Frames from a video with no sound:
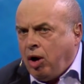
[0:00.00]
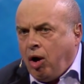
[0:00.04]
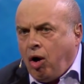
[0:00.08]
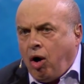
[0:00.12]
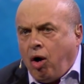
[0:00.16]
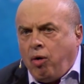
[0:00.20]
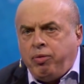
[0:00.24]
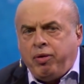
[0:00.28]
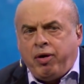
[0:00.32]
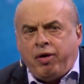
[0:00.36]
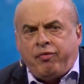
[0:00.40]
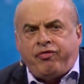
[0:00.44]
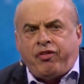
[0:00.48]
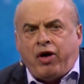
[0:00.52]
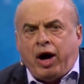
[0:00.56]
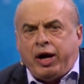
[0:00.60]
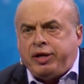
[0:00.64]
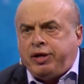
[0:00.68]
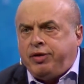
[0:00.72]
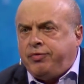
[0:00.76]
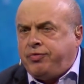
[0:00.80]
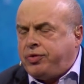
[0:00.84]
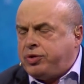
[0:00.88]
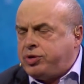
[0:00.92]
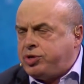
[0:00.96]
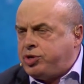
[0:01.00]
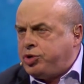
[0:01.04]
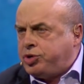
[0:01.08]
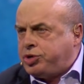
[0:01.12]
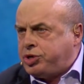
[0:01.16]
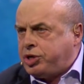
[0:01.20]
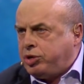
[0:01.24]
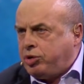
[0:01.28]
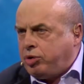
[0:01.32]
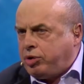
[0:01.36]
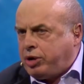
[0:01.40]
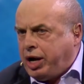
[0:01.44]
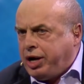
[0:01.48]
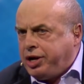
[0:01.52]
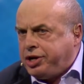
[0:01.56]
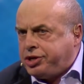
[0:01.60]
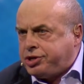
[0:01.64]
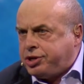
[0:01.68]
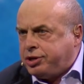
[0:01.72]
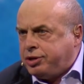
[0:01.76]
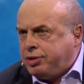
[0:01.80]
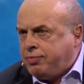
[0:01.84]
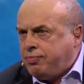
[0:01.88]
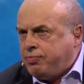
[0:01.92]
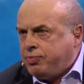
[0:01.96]
or we are fighting for Jewish
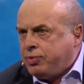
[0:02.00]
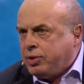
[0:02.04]
education.